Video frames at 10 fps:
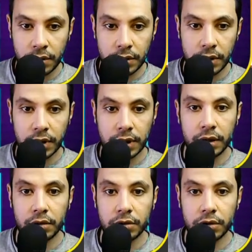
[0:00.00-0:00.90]
and then
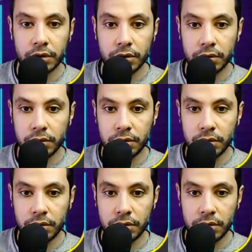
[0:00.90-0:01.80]
click continue,
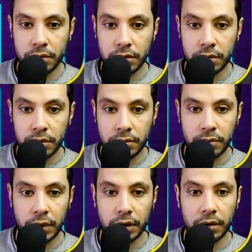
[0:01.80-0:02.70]

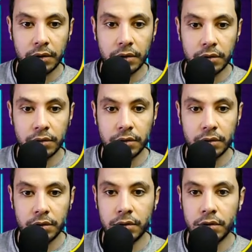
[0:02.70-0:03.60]
mail,
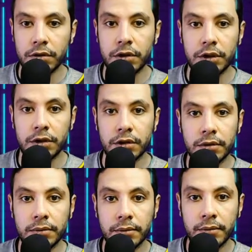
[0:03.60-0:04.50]
continue,